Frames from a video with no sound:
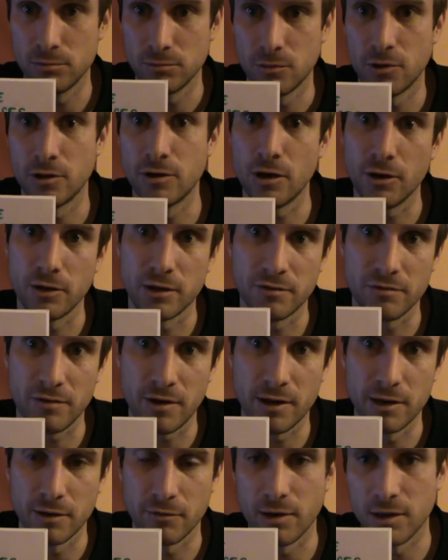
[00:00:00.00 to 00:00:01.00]
or a
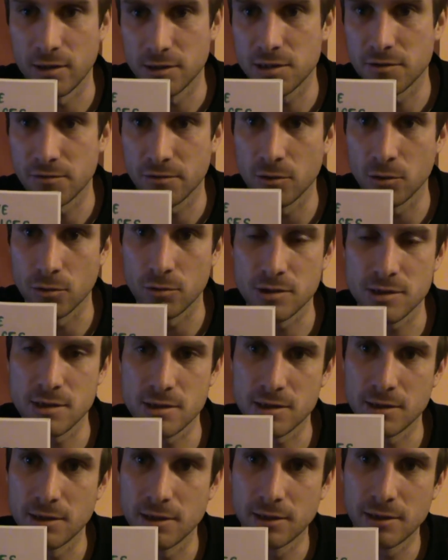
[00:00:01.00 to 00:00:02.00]
non-defining relative clause
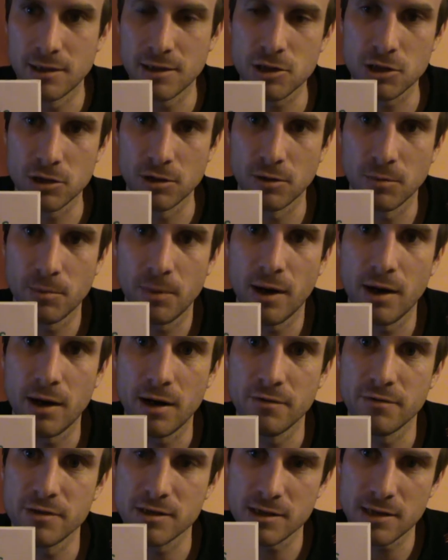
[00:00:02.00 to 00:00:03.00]
is an additional
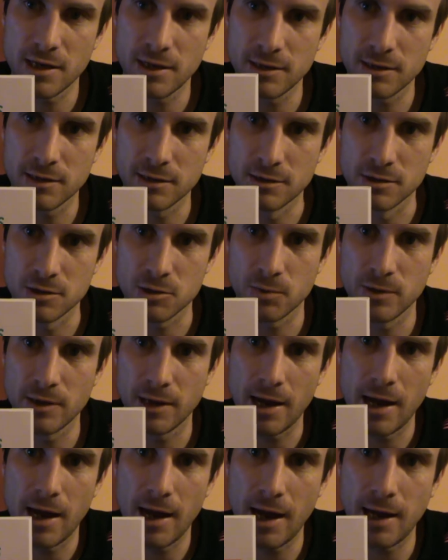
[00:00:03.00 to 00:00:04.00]
part of a sentence we
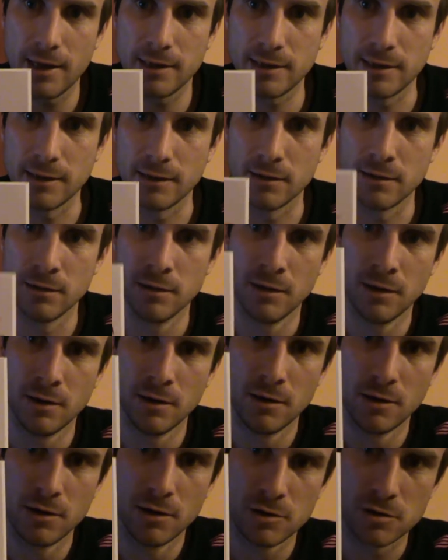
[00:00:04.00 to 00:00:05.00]
add in.
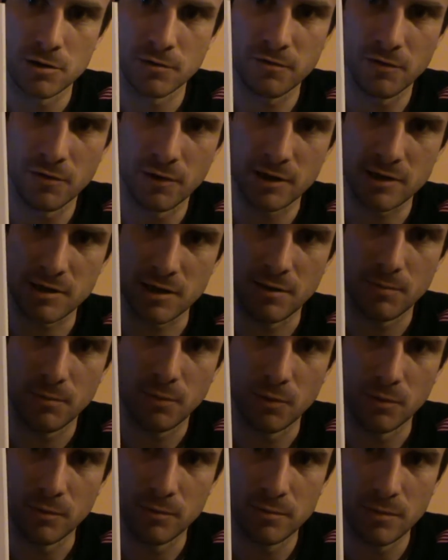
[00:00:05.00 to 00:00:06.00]
So for
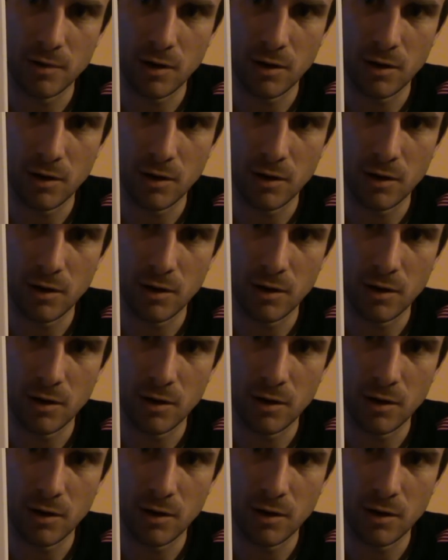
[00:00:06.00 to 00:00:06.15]
example,